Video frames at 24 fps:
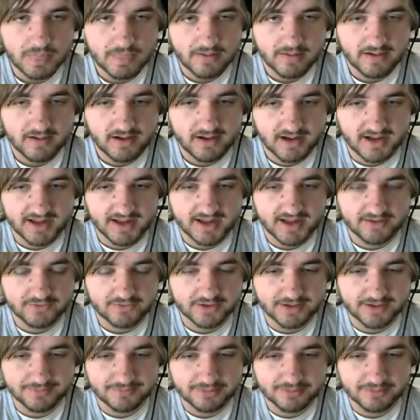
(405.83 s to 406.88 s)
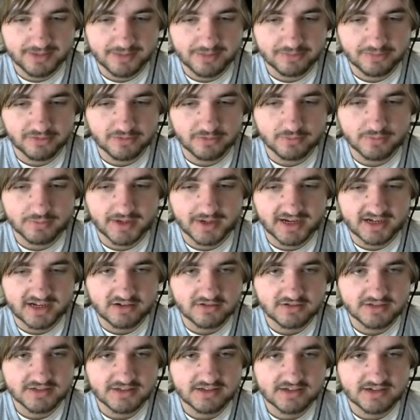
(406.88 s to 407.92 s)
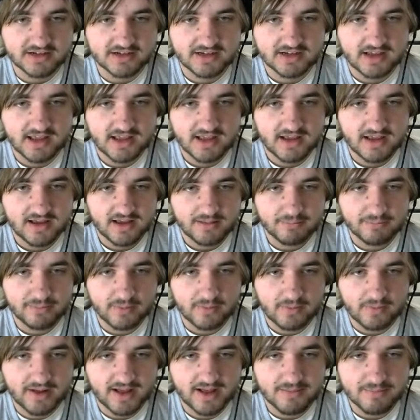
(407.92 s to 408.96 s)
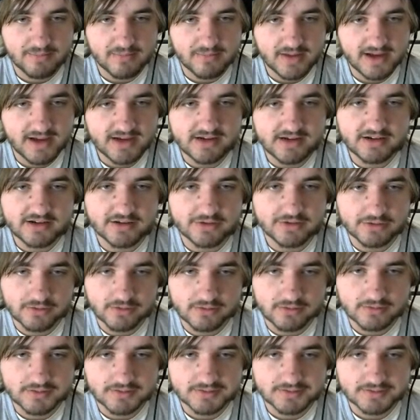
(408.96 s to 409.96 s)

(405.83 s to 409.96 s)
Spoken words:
I have a couple people around. But what I might do